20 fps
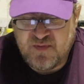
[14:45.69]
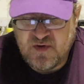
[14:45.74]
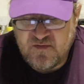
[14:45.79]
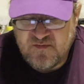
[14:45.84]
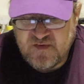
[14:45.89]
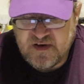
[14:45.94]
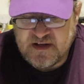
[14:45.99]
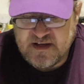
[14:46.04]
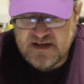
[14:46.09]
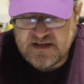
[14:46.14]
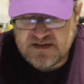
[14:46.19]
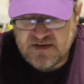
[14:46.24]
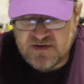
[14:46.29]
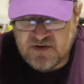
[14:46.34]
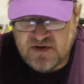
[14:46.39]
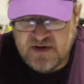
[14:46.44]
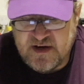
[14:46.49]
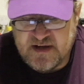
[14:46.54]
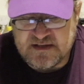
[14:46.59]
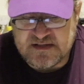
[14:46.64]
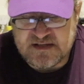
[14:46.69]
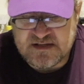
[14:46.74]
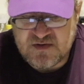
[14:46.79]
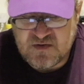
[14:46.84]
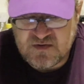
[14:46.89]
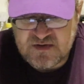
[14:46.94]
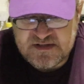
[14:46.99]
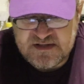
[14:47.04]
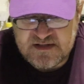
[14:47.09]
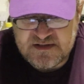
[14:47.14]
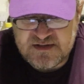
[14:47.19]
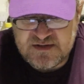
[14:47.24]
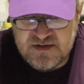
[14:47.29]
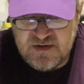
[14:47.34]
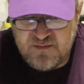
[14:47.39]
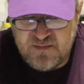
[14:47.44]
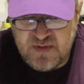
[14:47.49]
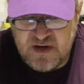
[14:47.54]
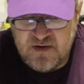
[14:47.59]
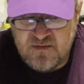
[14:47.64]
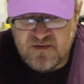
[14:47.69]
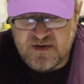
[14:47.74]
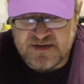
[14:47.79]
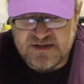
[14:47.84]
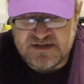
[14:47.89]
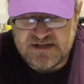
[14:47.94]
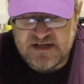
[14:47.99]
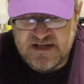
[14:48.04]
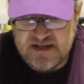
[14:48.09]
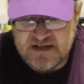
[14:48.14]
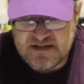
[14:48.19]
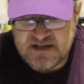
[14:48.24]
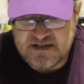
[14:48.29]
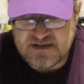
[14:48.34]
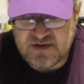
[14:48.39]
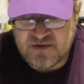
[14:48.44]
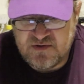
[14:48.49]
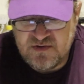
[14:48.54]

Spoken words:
perfectly to create sauces to pair with cheeses,